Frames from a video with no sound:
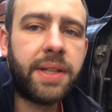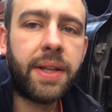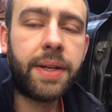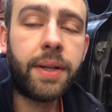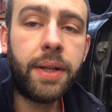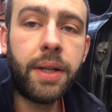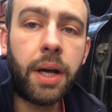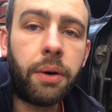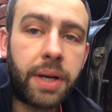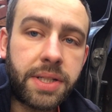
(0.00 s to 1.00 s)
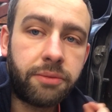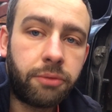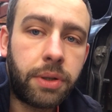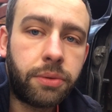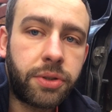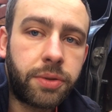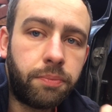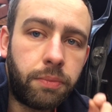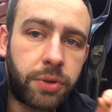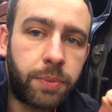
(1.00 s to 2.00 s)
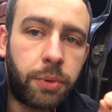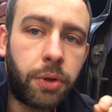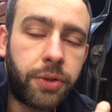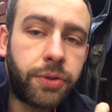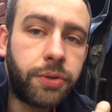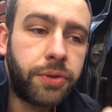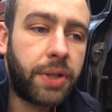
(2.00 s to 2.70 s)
Then I will get some real small nozzles